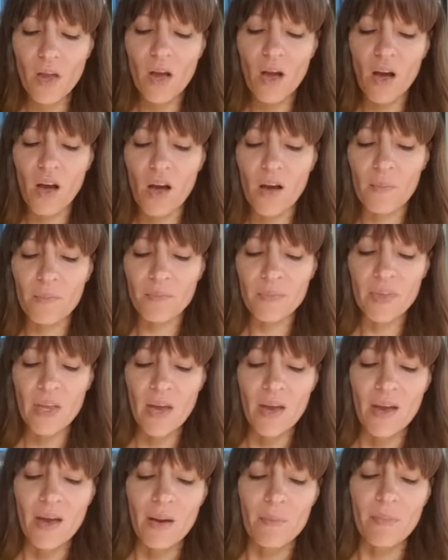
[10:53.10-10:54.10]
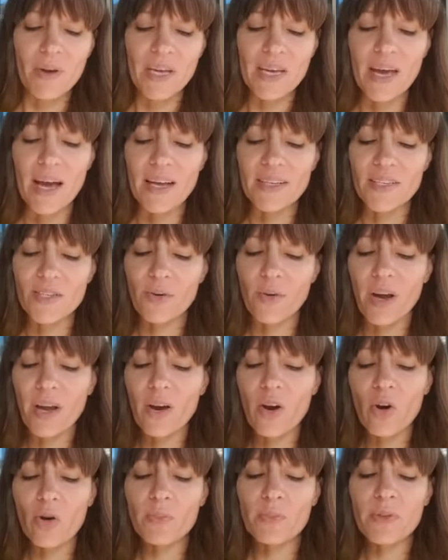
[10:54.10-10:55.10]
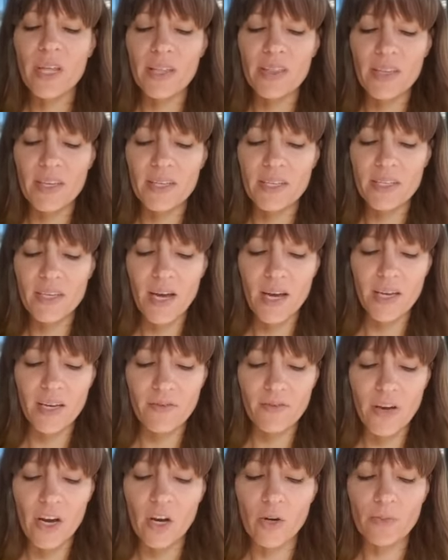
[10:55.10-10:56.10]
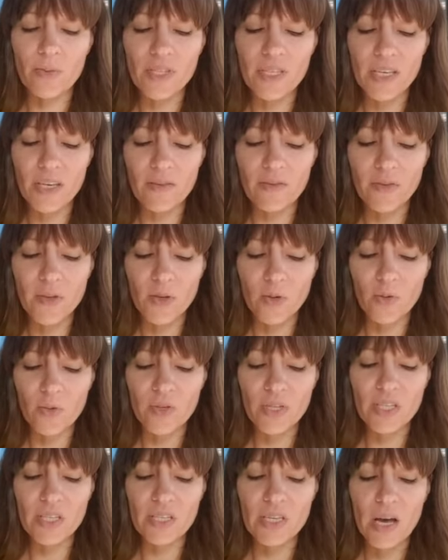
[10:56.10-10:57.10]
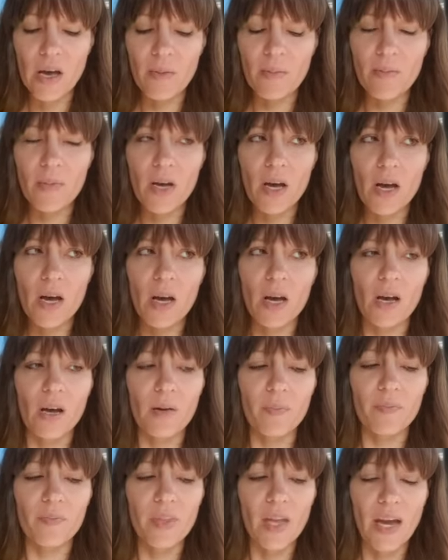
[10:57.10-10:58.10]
Um, but yeah, so I hope that this kind of helps give you some um,